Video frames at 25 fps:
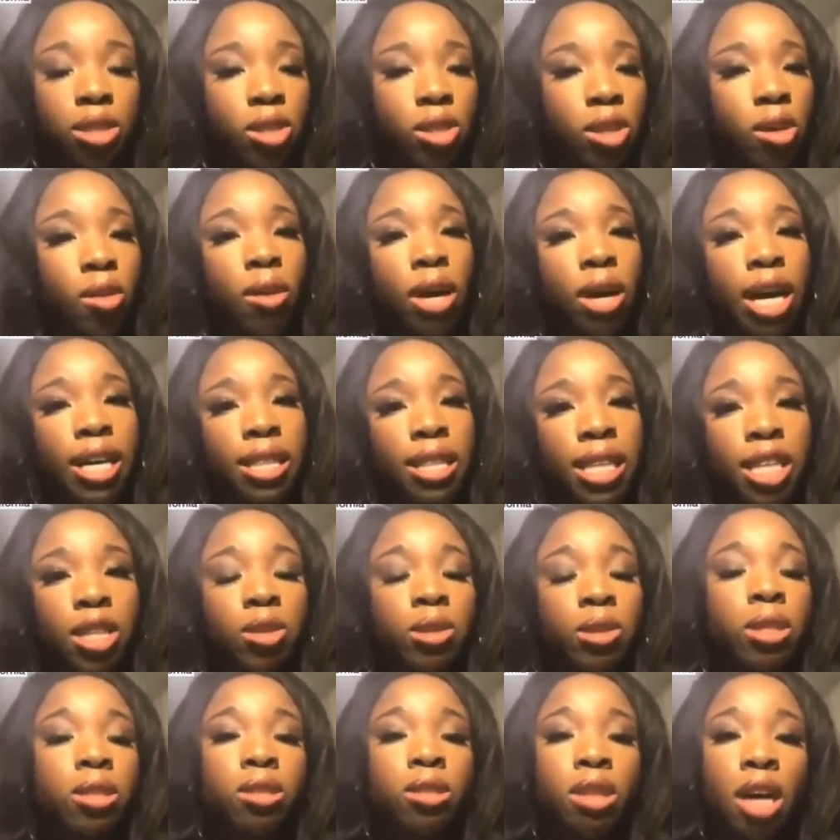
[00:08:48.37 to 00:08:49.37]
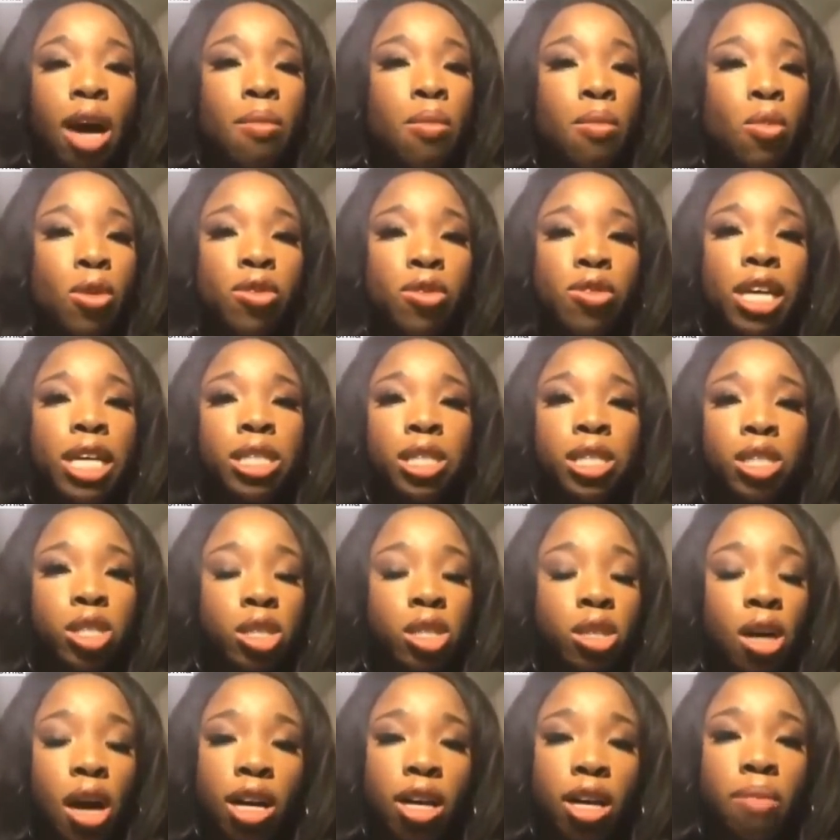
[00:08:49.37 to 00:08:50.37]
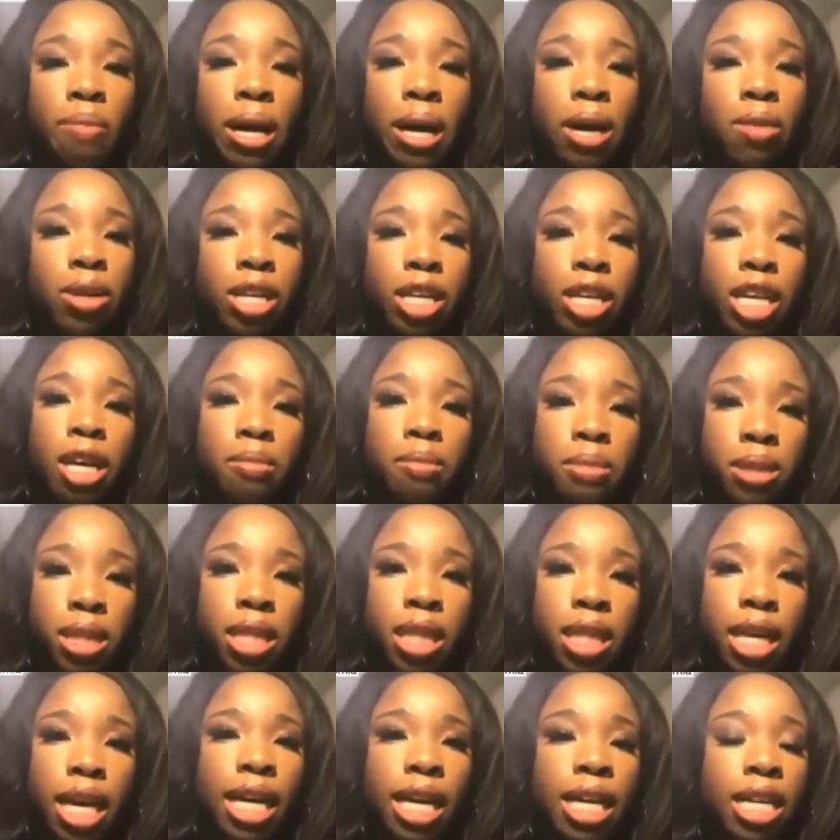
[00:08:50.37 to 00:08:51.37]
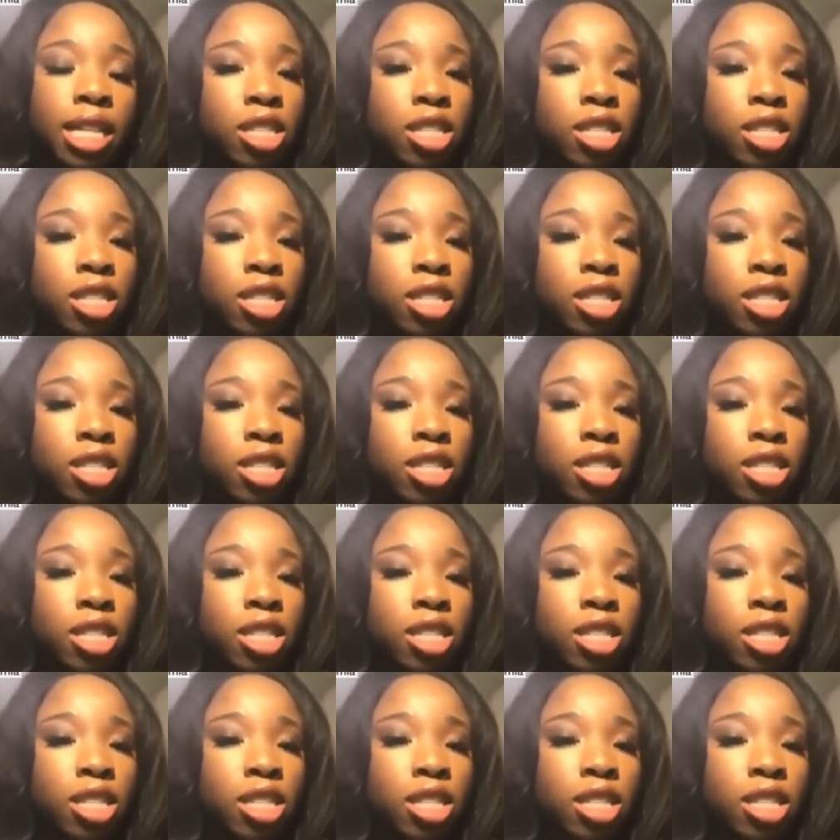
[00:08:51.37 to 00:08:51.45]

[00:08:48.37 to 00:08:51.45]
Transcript: So I think there's a lot more things to talk about when it comes to that,